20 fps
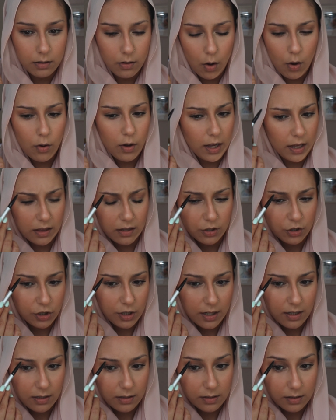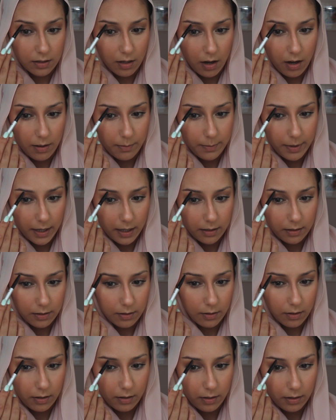Okay, the shade is not bad at
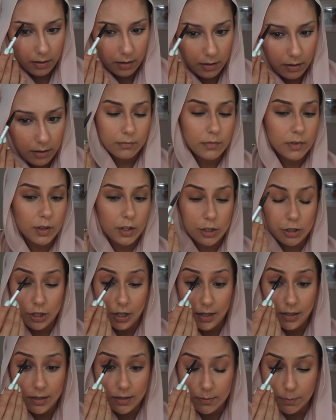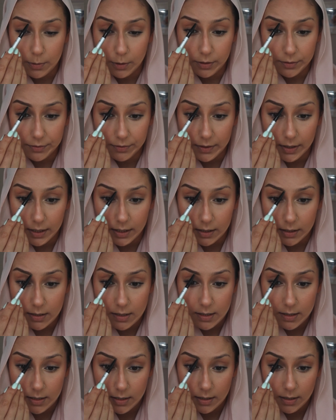all. The shade is perfect.
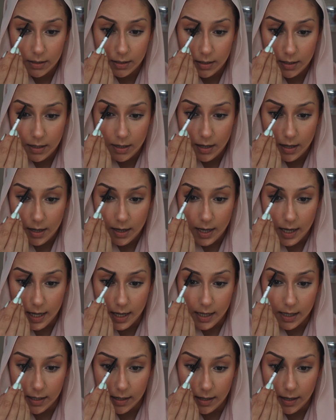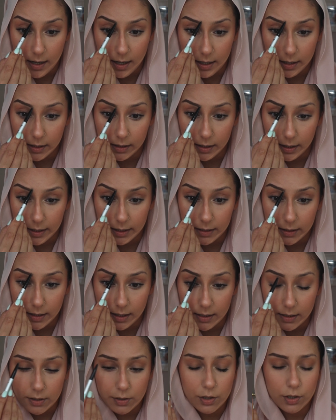And I like
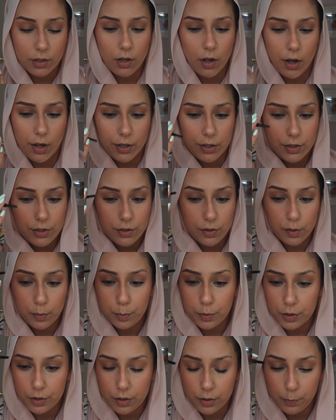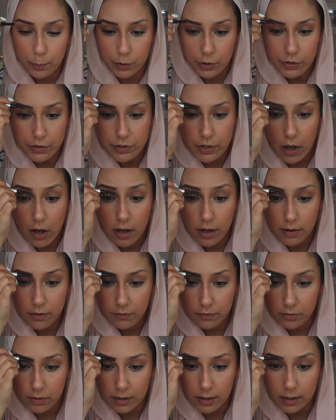that it's not super
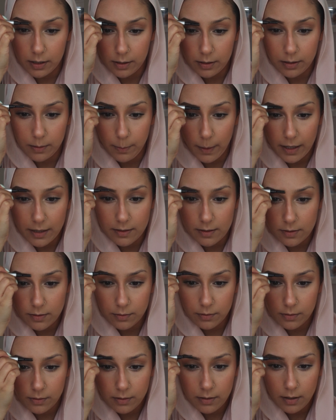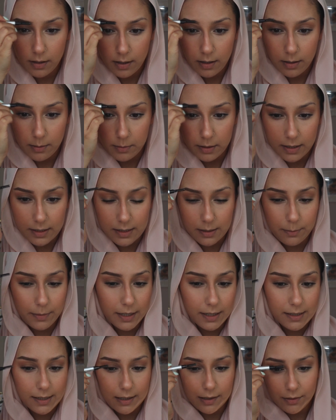soft, the pencil, because it
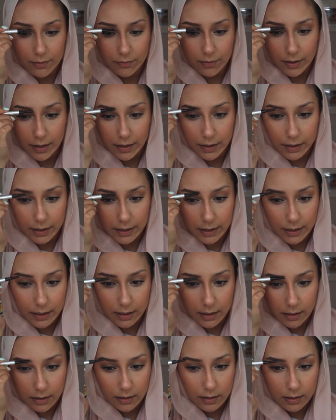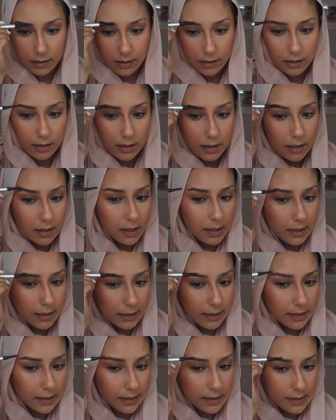makes it very
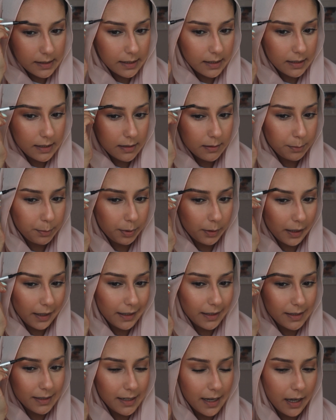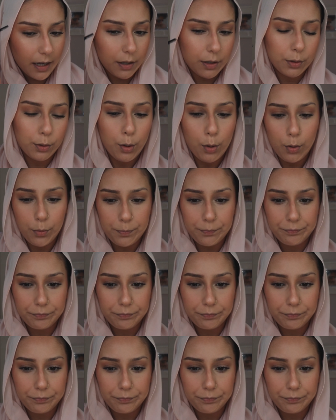easy to blend out.